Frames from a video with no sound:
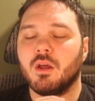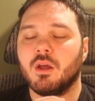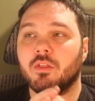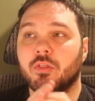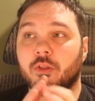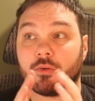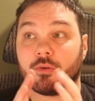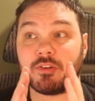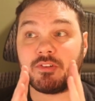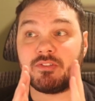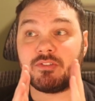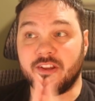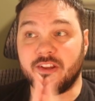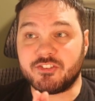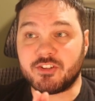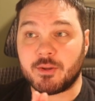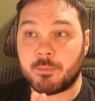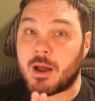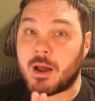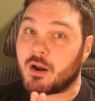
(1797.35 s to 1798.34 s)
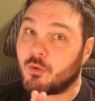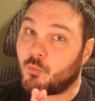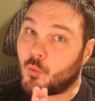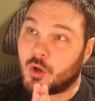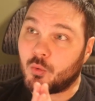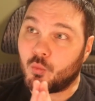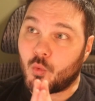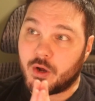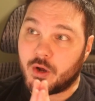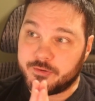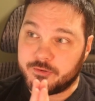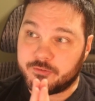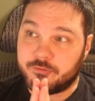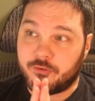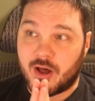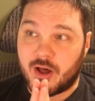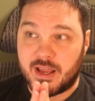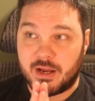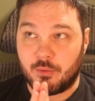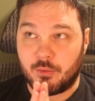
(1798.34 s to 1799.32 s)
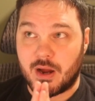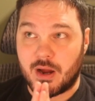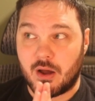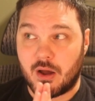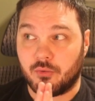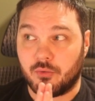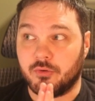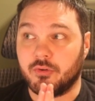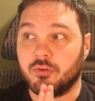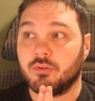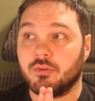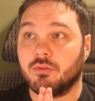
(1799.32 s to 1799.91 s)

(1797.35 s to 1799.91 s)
there's a decent amount of 1/1s flying around,